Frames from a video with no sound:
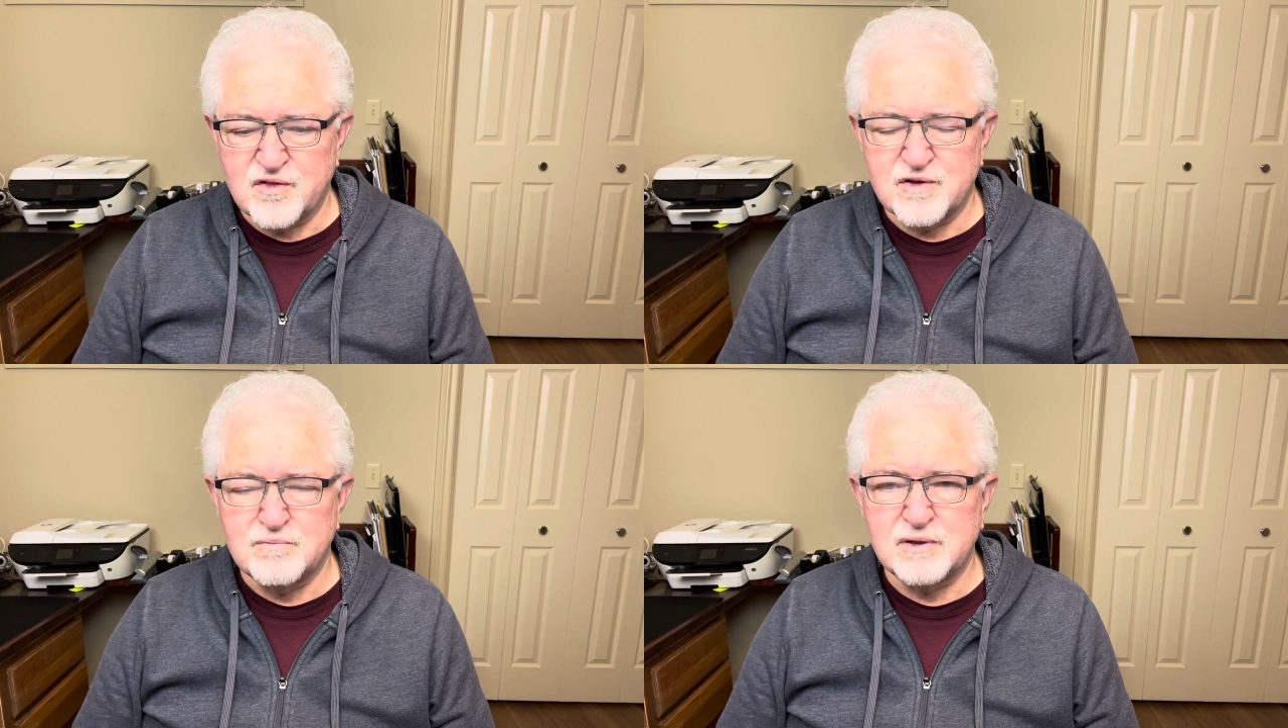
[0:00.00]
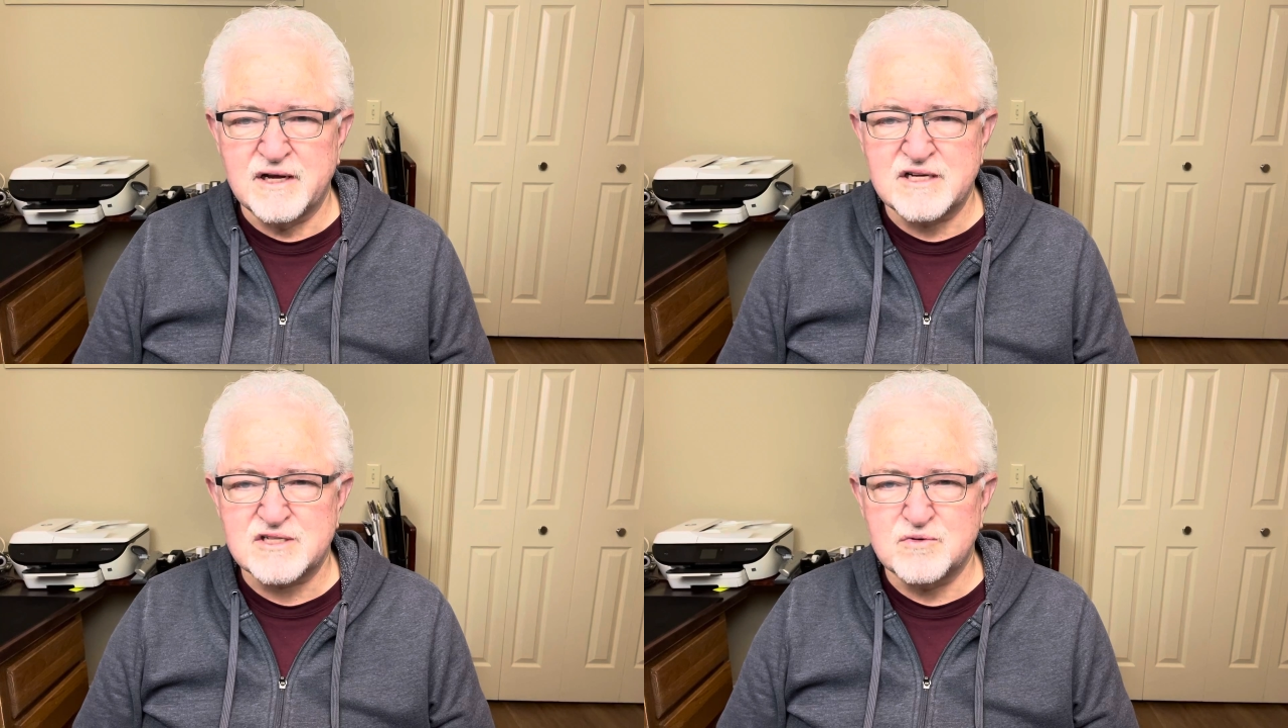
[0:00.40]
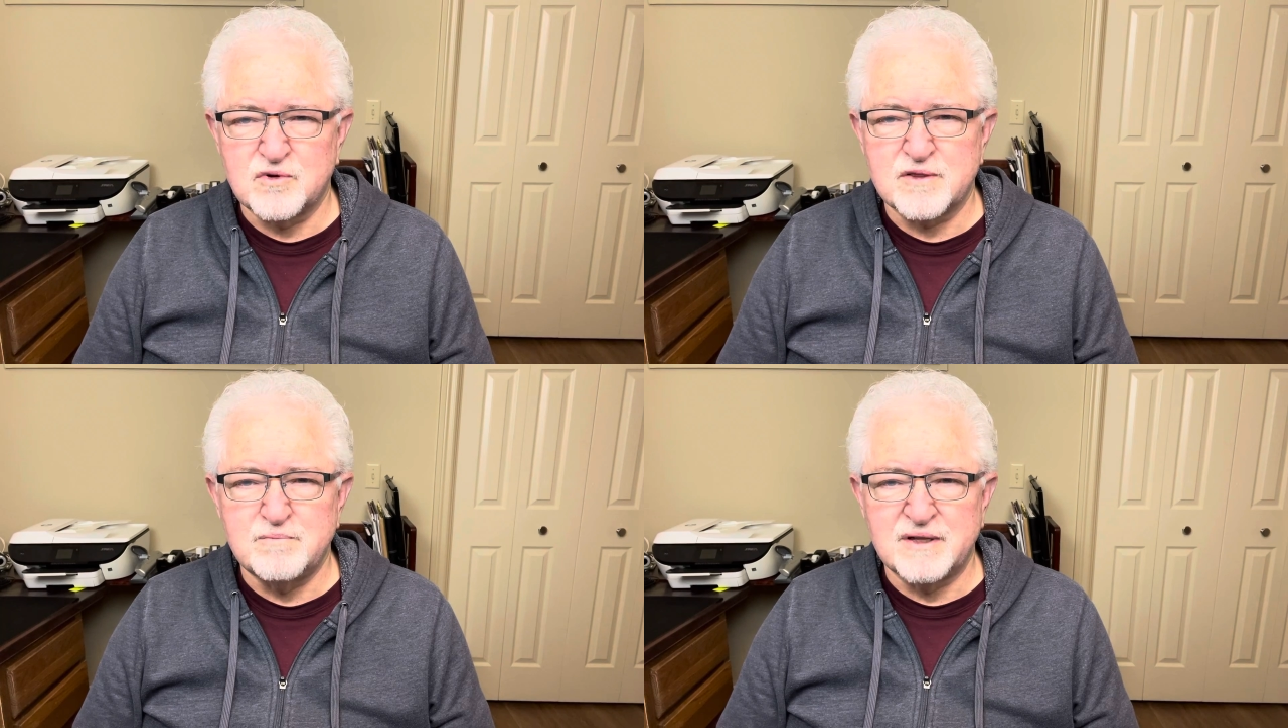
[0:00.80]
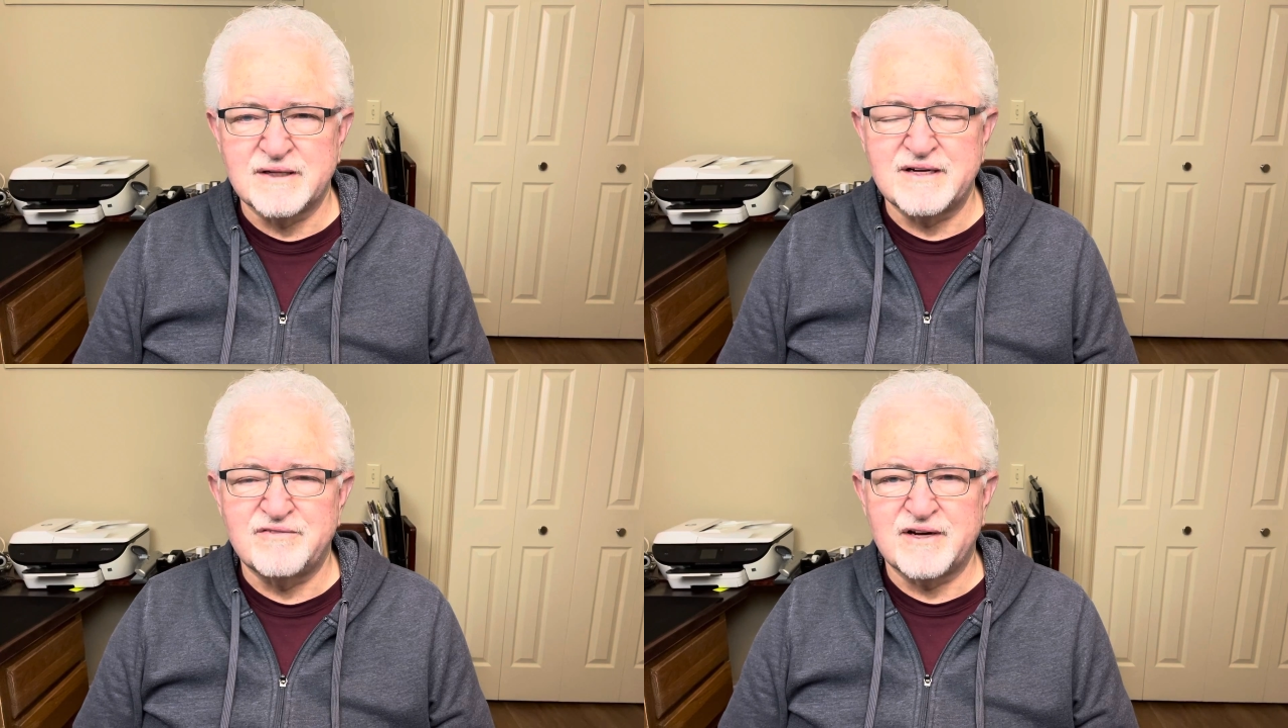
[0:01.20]
the blessed with
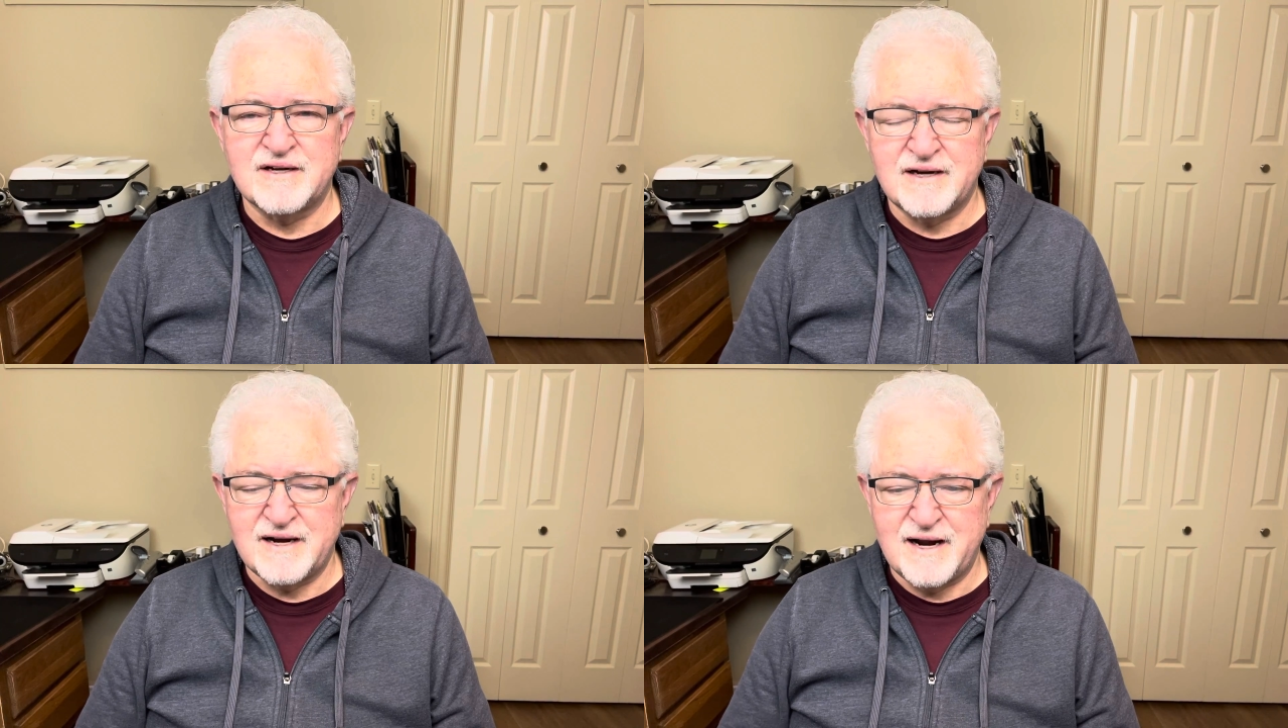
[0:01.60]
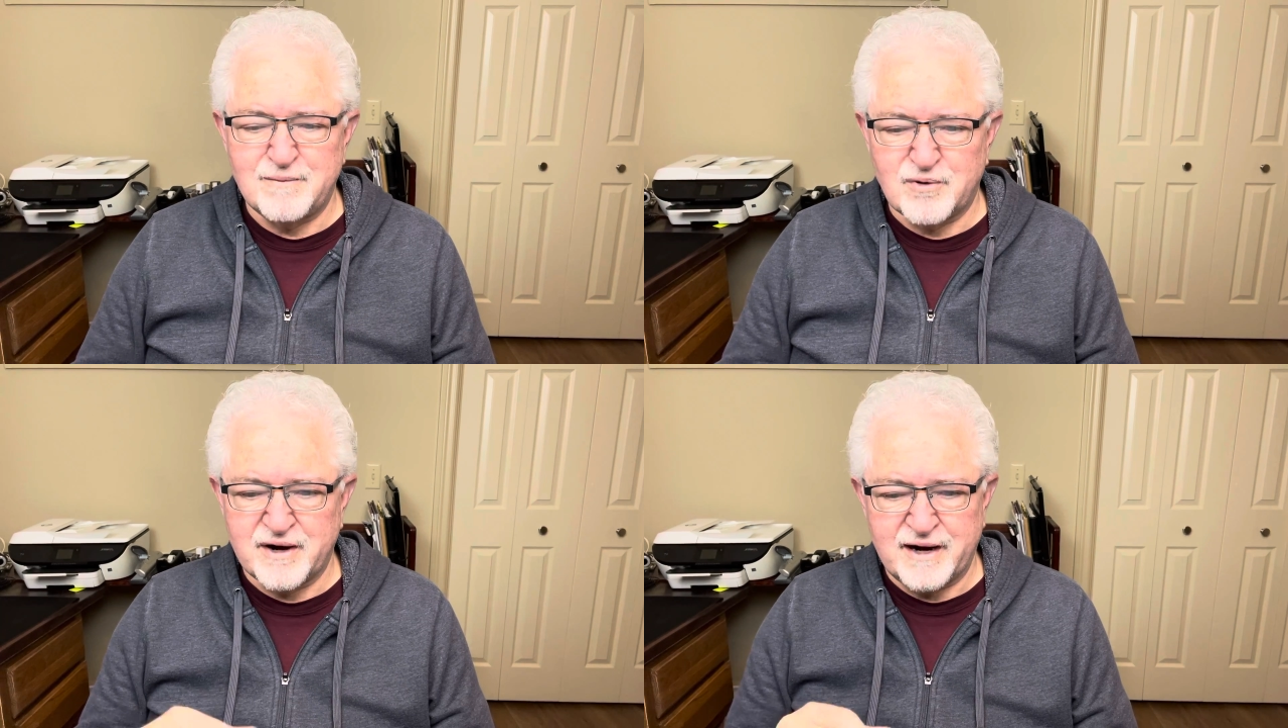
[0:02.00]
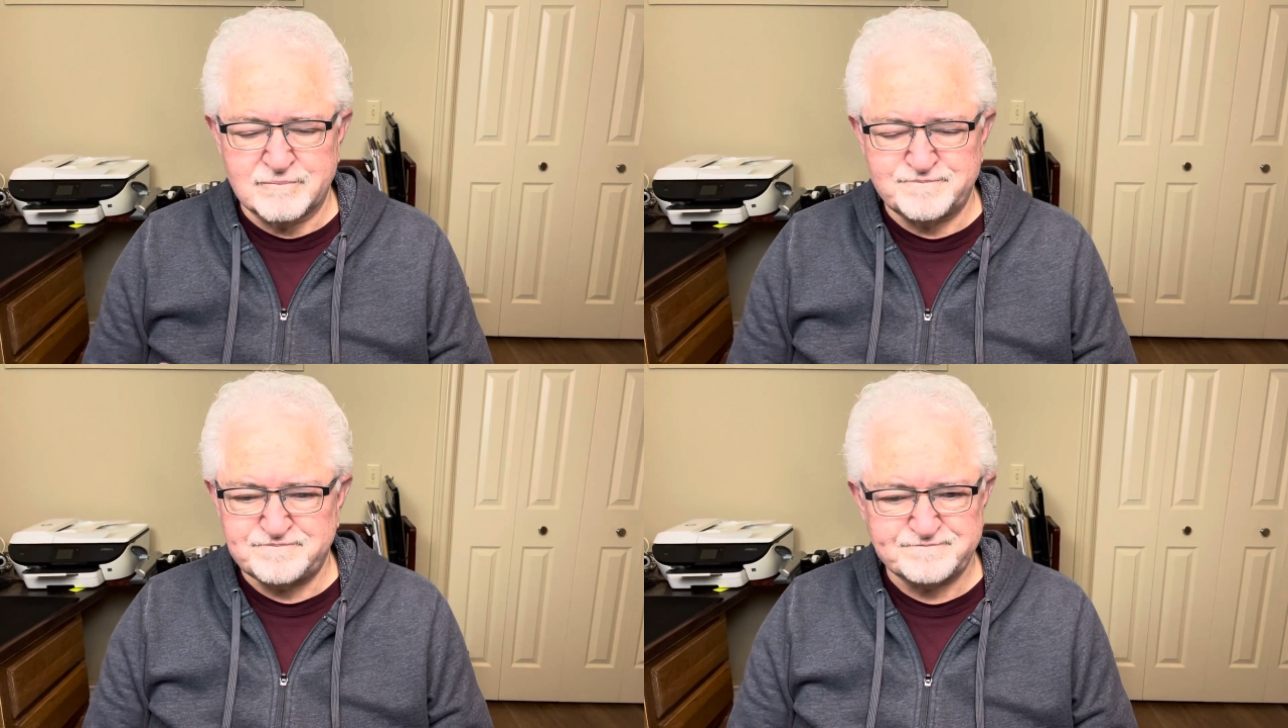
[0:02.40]
believing Abraham.